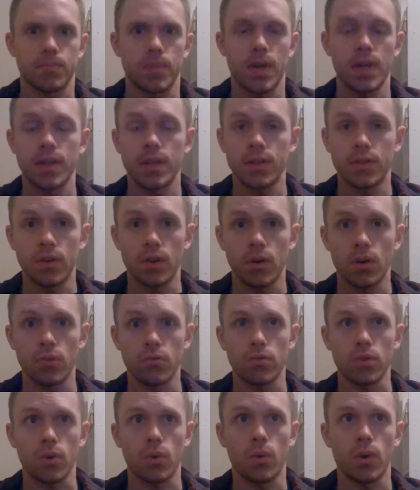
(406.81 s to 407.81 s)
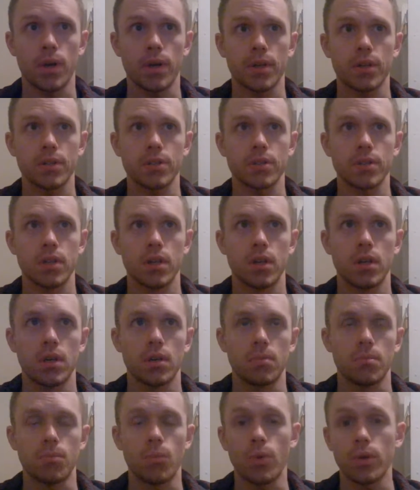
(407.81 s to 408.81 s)
head to toe, requires
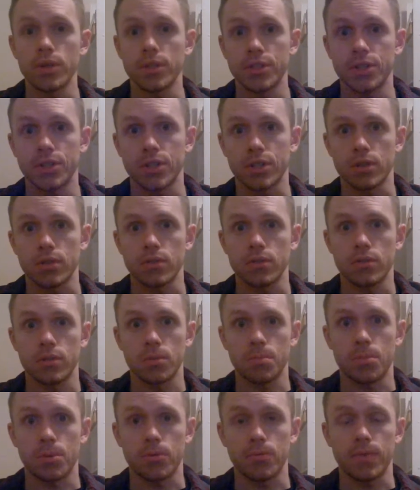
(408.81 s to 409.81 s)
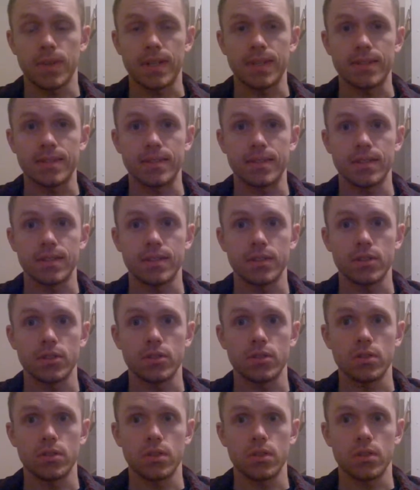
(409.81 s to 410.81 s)
moisture to prevent
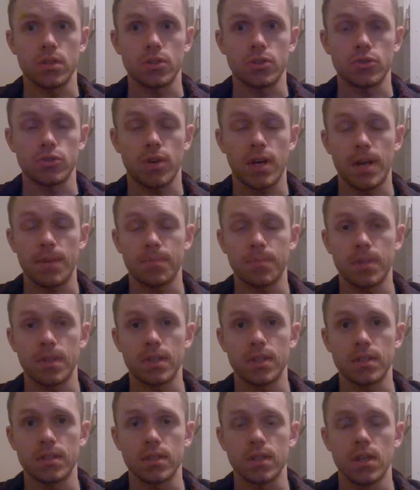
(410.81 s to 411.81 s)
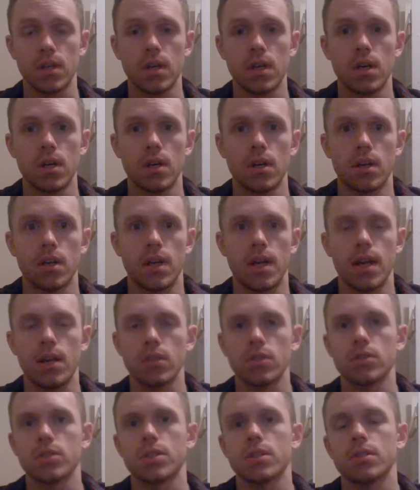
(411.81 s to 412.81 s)
and trap these
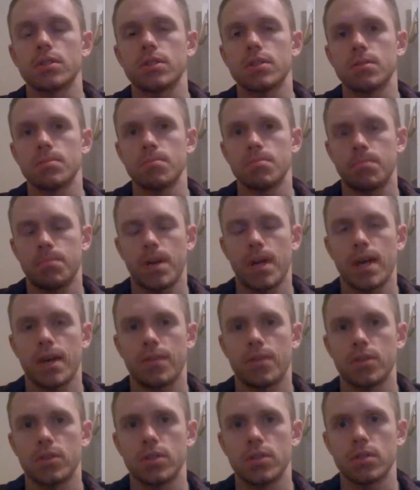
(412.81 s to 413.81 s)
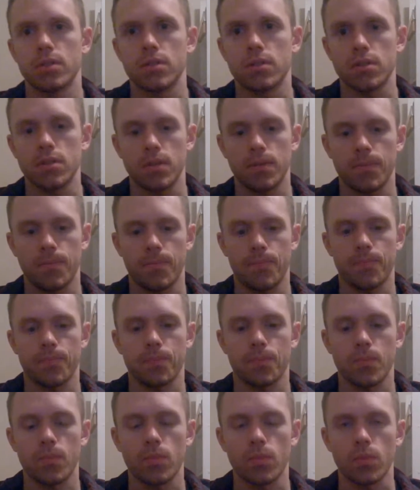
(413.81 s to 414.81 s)
allergens and pathogens
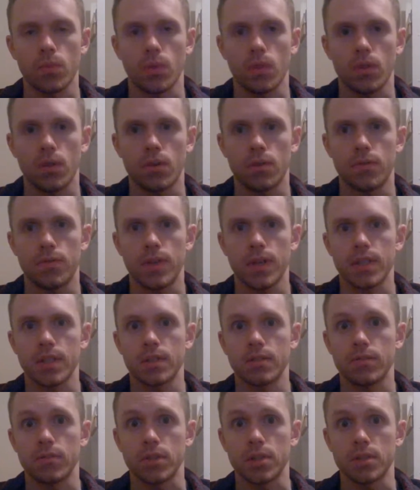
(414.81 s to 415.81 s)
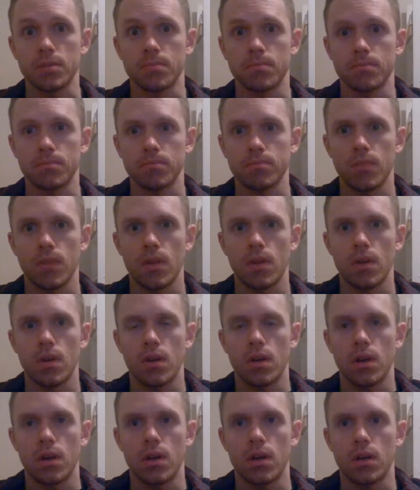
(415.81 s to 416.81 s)
effectively,
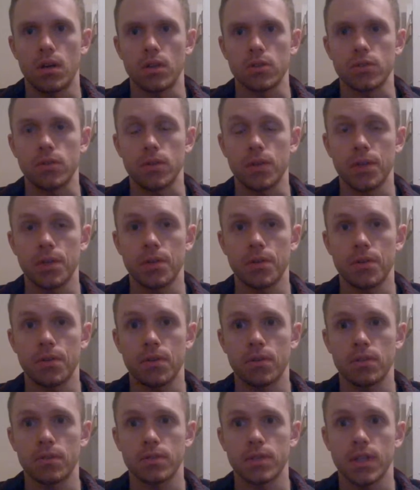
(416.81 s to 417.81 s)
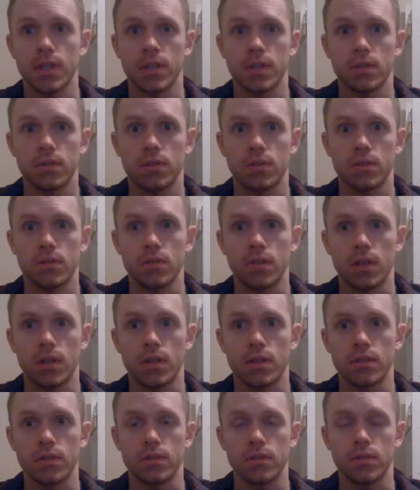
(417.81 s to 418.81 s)
so that your third
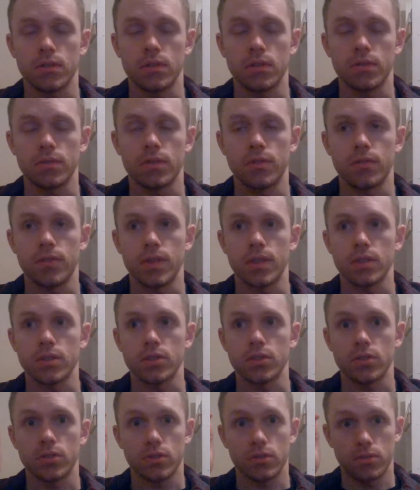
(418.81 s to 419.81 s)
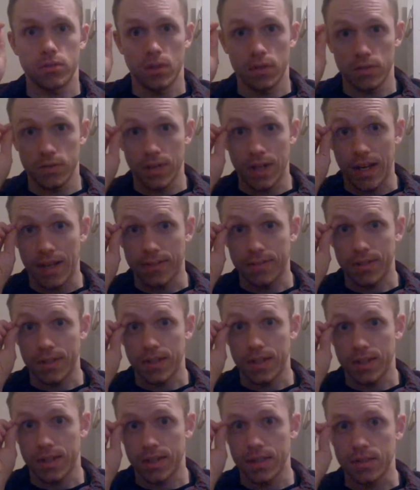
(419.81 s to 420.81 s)
line of defense doesn't have to
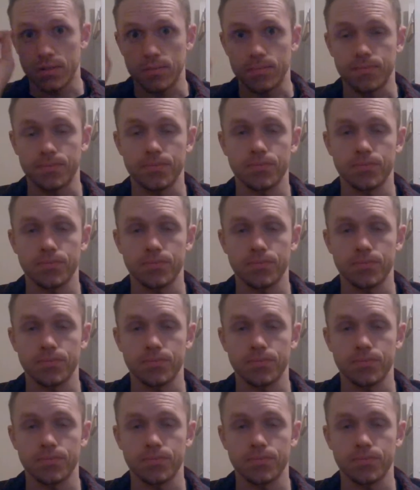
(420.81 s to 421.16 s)
kick in.